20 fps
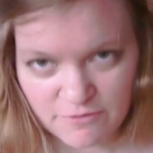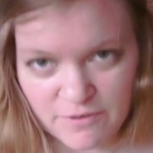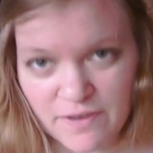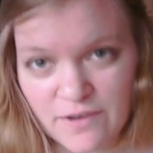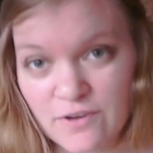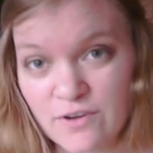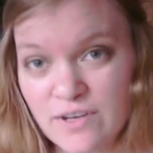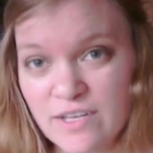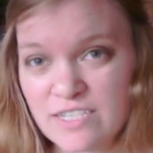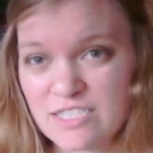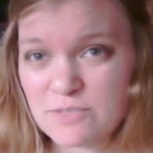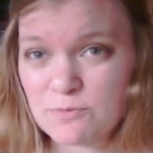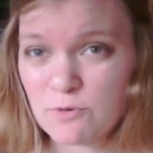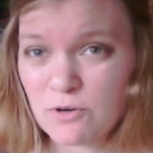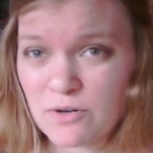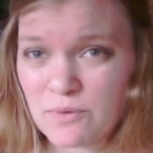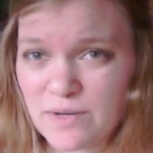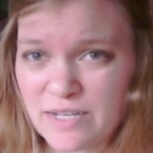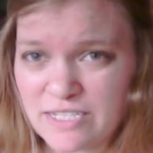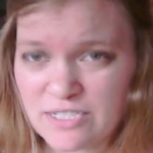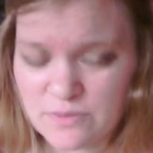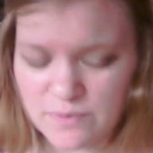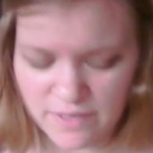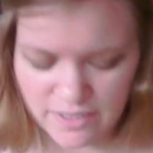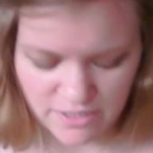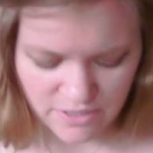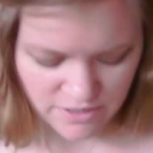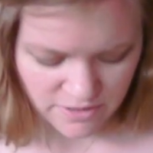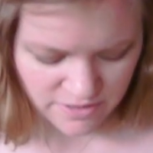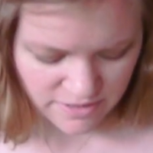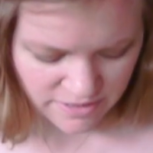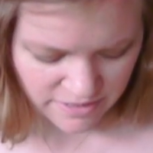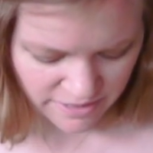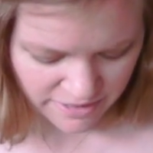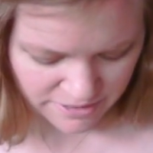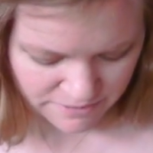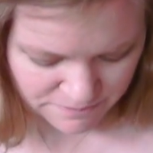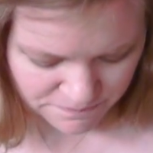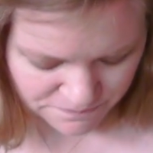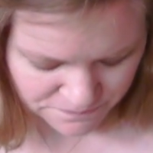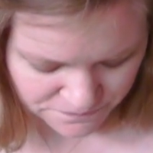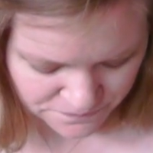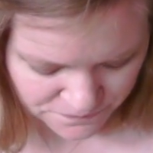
fingering and sport weight sweaters that